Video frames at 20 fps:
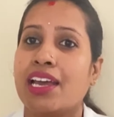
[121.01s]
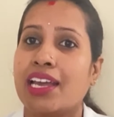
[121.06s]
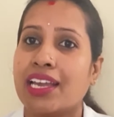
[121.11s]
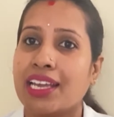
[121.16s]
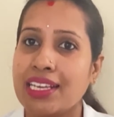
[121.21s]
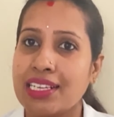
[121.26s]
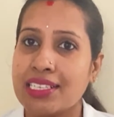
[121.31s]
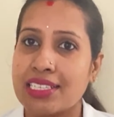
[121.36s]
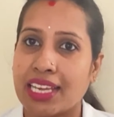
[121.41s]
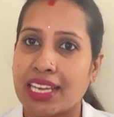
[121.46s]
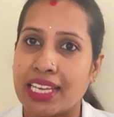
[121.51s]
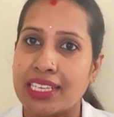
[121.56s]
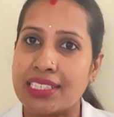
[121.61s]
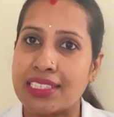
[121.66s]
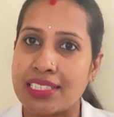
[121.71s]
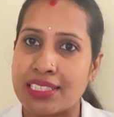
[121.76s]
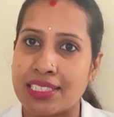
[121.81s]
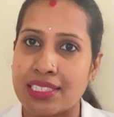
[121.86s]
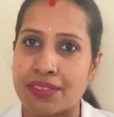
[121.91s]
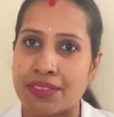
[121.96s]
Each case
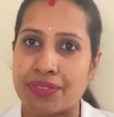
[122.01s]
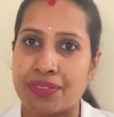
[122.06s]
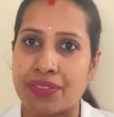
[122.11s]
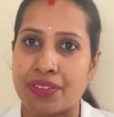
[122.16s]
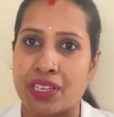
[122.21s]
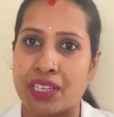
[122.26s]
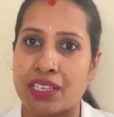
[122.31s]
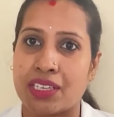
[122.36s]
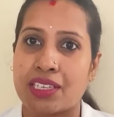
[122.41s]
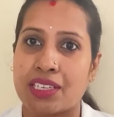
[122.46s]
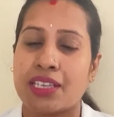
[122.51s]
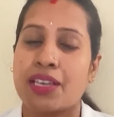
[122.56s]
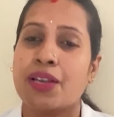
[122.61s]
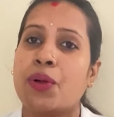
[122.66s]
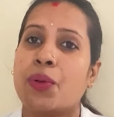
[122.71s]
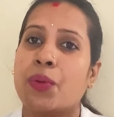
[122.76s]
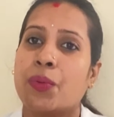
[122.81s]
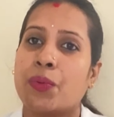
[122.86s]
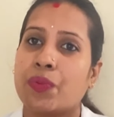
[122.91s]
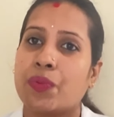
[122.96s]
is different.
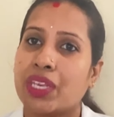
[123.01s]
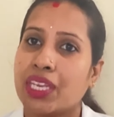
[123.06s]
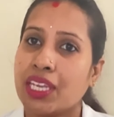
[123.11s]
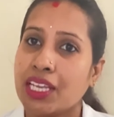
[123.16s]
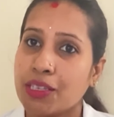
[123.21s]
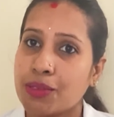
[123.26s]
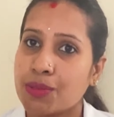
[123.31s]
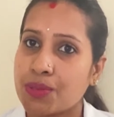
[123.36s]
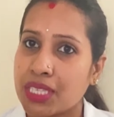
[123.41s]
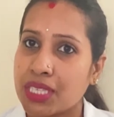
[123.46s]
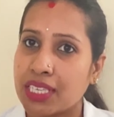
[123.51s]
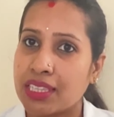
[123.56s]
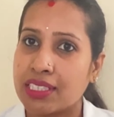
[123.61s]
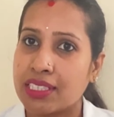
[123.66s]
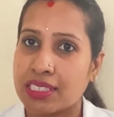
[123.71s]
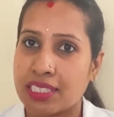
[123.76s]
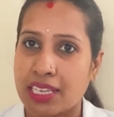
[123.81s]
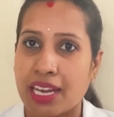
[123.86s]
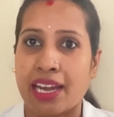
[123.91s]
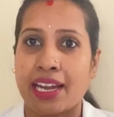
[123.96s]
We need to see the
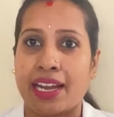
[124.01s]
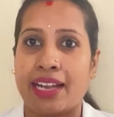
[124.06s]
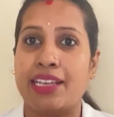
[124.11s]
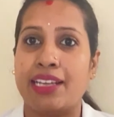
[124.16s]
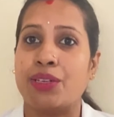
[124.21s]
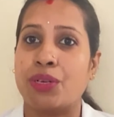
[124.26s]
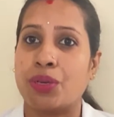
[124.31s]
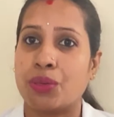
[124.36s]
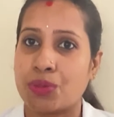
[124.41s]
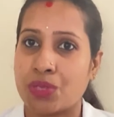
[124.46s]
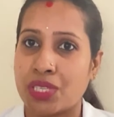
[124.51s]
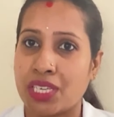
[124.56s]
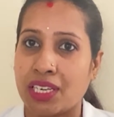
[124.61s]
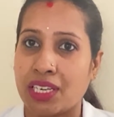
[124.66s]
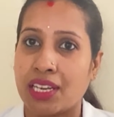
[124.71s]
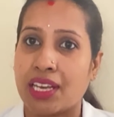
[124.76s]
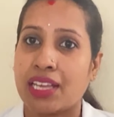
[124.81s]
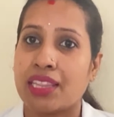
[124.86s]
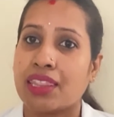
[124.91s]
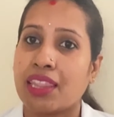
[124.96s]
child
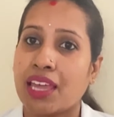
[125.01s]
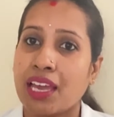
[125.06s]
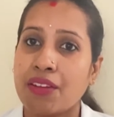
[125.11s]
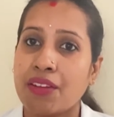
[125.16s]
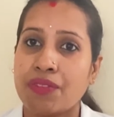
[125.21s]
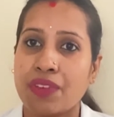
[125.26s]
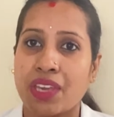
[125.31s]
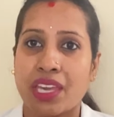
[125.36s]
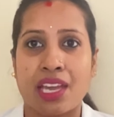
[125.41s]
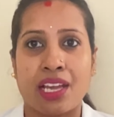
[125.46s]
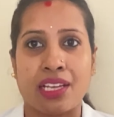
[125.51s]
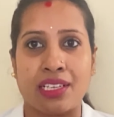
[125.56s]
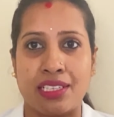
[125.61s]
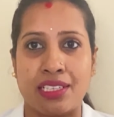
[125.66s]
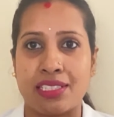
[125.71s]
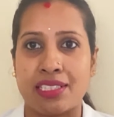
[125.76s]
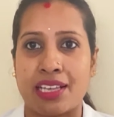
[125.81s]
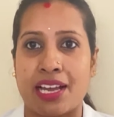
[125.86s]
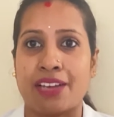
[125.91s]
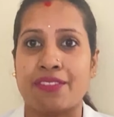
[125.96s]
routine and then we can
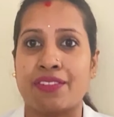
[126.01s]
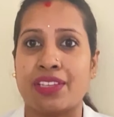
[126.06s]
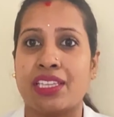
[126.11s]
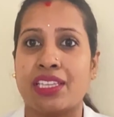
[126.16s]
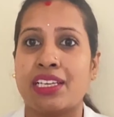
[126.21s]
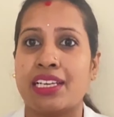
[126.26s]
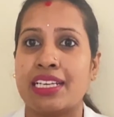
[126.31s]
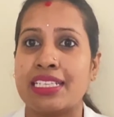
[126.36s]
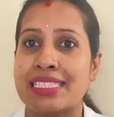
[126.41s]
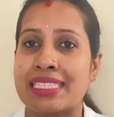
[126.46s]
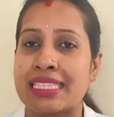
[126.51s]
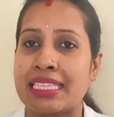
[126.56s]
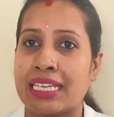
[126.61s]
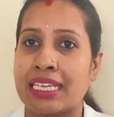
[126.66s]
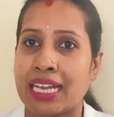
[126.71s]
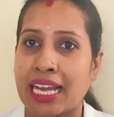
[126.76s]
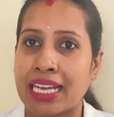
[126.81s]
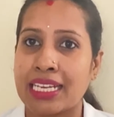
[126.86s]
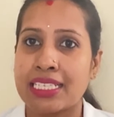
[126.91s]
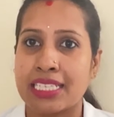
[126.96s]
decide whether it's the
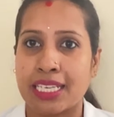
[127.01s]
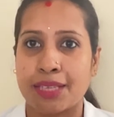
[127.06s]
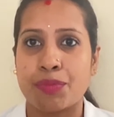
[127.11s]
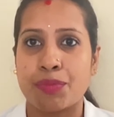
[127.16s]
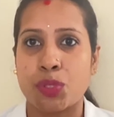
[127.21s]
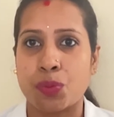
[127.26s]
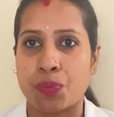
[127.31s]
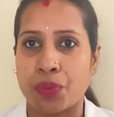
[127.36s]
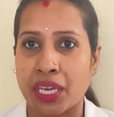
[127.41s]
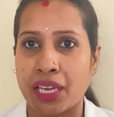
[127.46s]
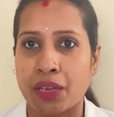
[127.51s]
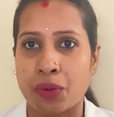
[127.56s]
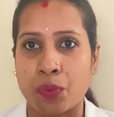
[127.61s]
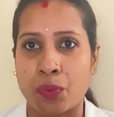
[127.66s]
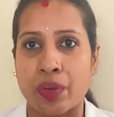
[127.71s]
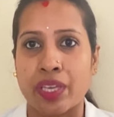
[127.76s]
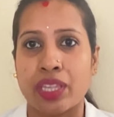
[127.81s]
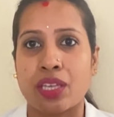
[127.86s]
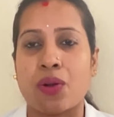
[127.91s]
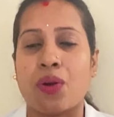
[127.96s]
right time to begin
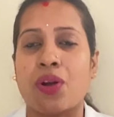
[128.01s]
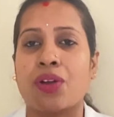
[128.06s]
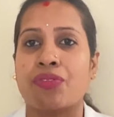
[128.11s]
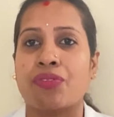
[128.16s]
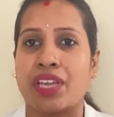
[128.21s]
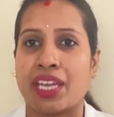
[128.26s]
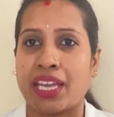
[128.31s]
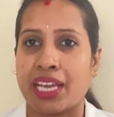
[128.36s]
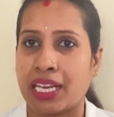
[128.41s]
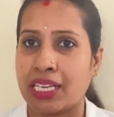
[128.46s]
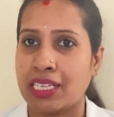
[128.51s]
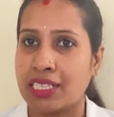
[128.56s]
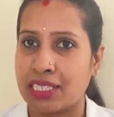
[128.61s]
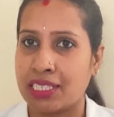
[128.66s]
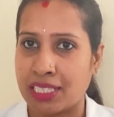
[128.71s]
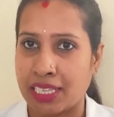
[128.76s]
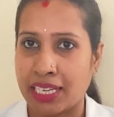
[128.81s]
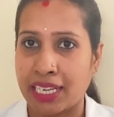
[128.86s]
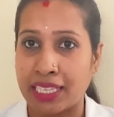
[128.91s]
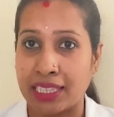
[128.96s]
with or we can
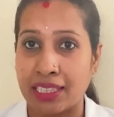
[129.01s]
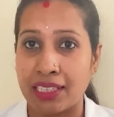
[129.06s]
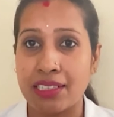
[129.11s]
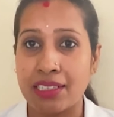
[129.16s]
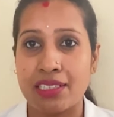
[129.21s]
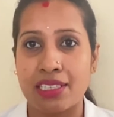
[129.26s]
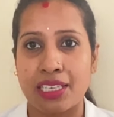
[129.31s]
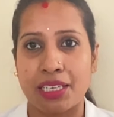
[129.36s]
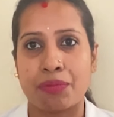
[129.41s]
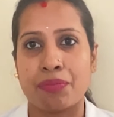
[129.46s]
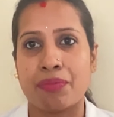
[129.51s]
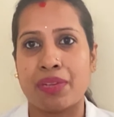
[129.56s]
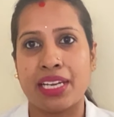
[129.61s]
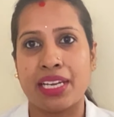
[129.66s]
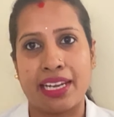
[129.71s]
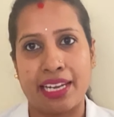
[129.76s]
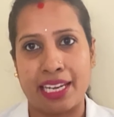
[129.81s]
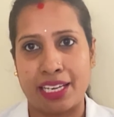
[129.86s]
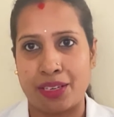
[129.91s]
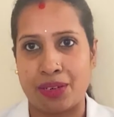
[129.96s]
delay the treatment
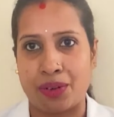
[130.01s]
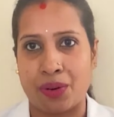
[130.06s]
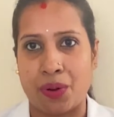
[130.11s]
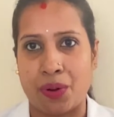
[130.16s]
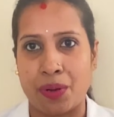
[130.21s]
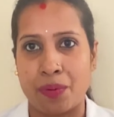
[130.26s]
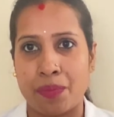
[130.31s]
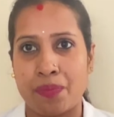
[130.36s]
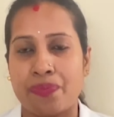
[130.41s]
later on.